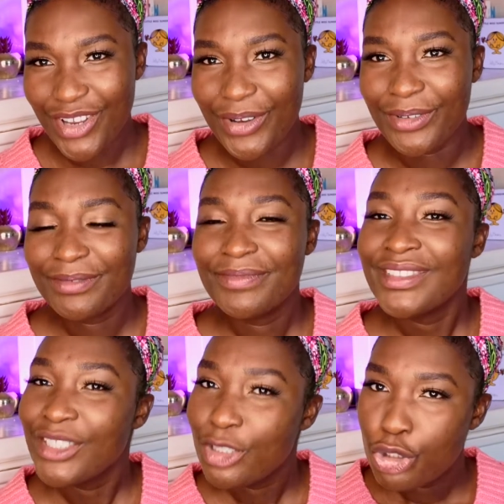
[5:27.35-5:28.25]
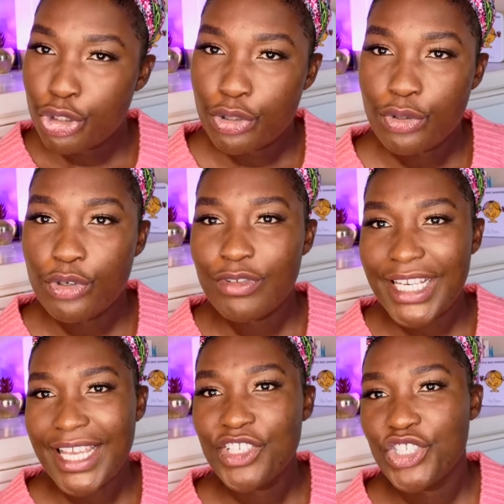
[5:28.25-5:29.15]
No, true
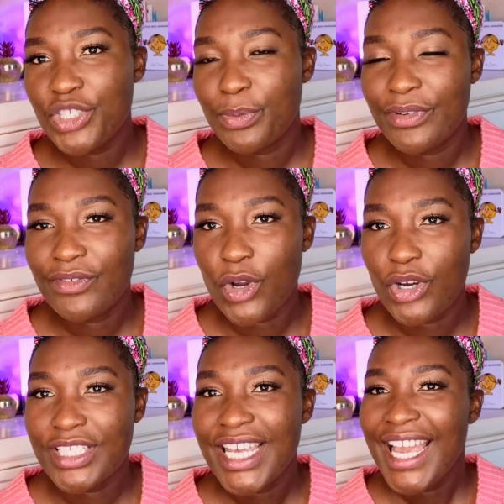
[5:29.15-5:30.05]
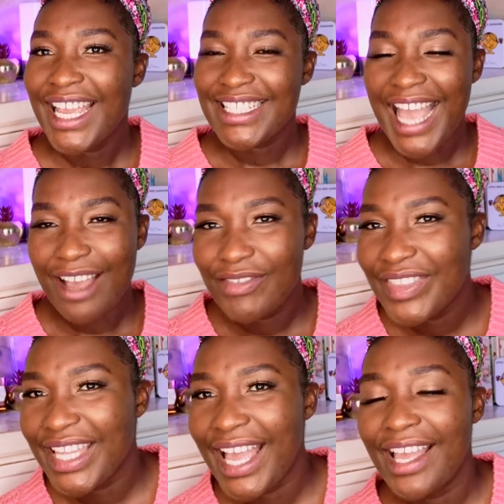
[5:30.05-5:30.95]
relationship with God is
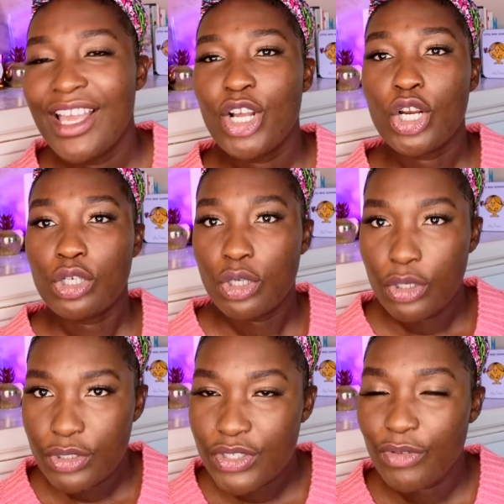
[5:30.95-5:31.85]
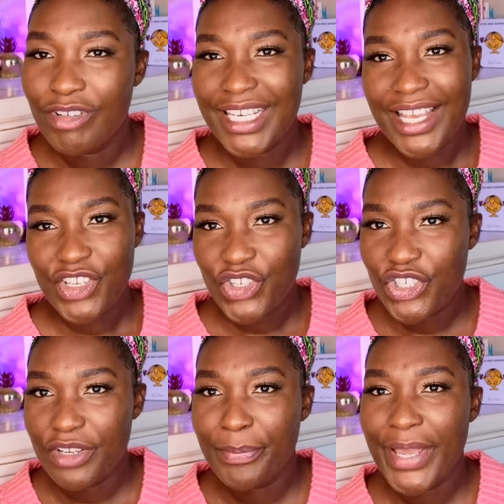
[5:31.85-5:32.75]
having that close
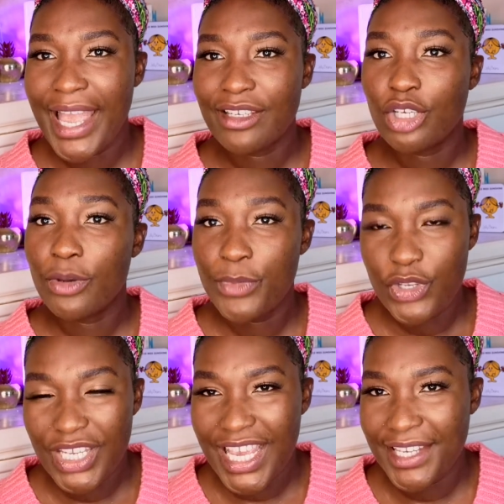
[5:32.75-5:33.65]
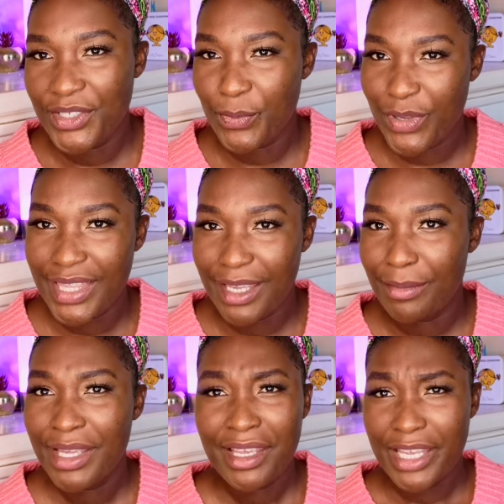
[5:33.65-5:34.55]
relationship and communication with Him.